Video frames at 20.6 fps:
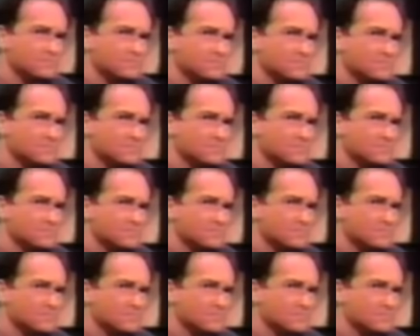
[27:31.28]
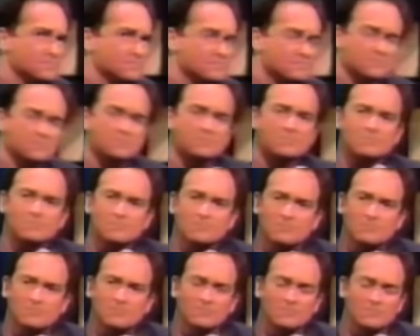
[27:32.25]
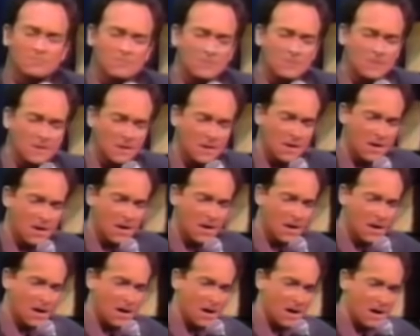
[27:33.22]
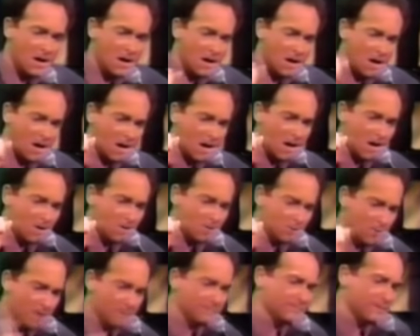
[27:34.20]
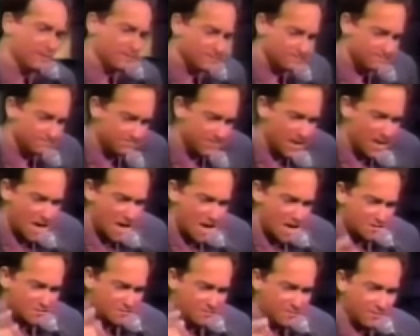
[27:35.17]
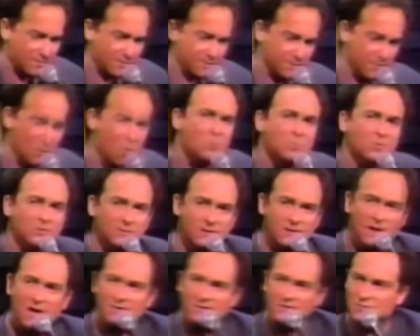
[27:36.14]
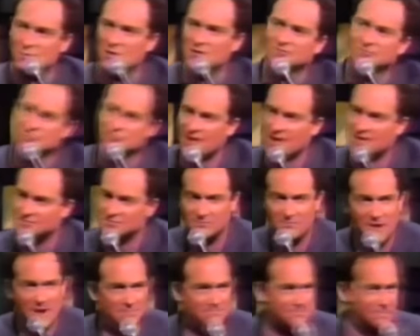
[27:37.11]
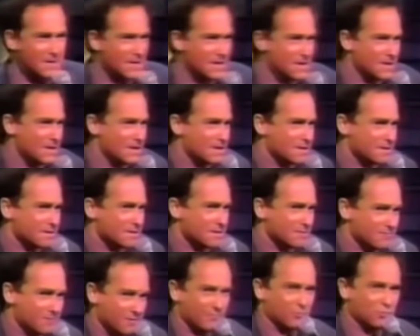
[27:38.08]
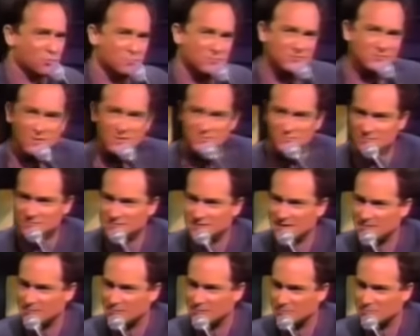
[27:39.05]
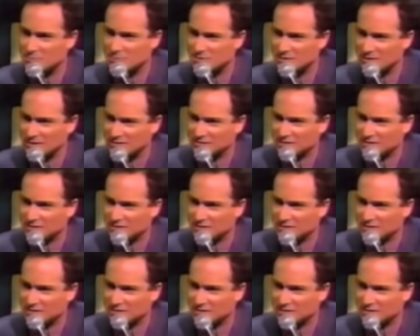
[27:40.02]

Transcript: Uh, could you maybe give me some insight on that? Your grandfather. That's a very open and honest question you've asked, young man, in front of a group of strangers, and we appreciate it.